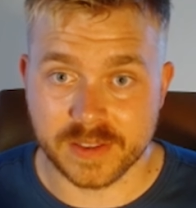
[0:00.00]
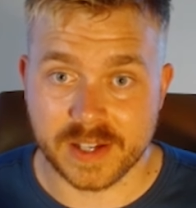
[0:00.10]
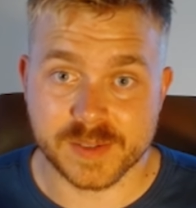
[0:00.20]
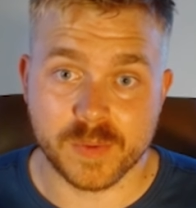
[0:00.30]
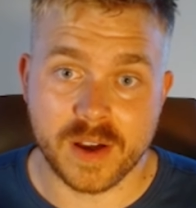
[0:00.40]

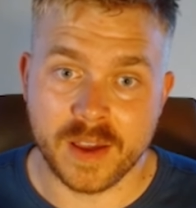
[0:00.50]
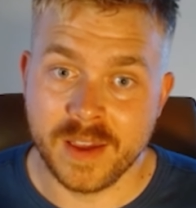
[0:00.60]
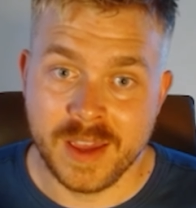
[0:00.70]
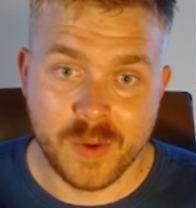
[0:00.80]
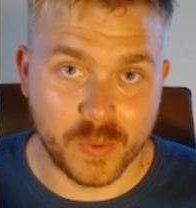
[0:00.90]
That's why
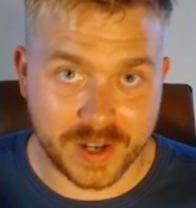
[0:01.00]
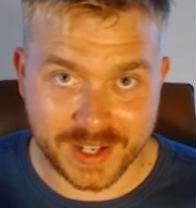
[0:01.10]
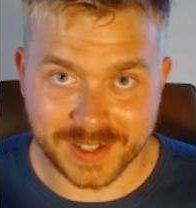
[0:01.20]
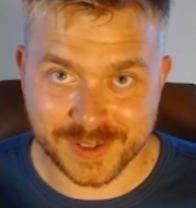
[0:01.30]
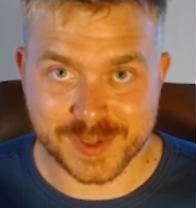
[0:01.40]
we're
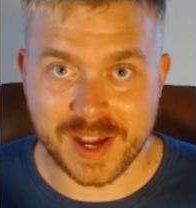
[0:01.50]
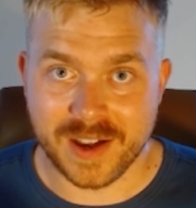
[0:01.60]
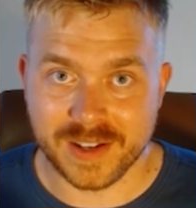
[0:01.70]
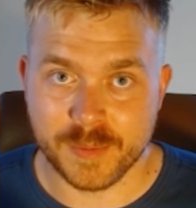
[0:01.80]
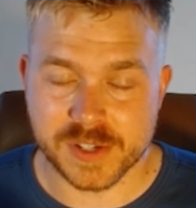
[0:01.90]
hitting those high
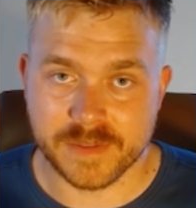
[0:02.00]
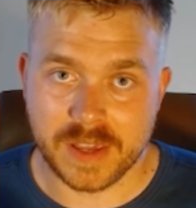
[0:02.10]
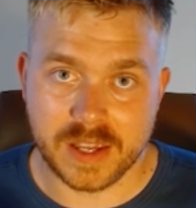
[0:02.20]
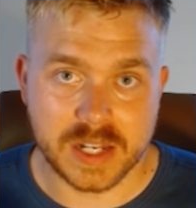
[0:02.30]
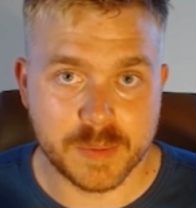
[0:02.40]
numbers of
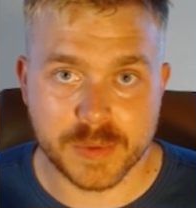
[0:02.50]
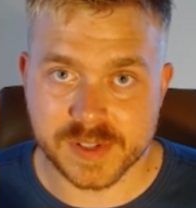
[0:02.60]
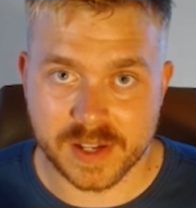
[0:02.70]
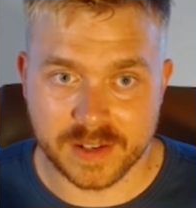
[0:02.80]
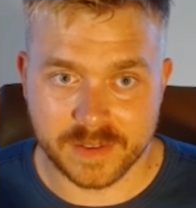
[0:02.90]

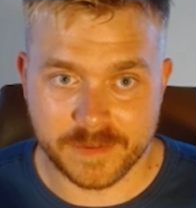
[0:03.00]
80%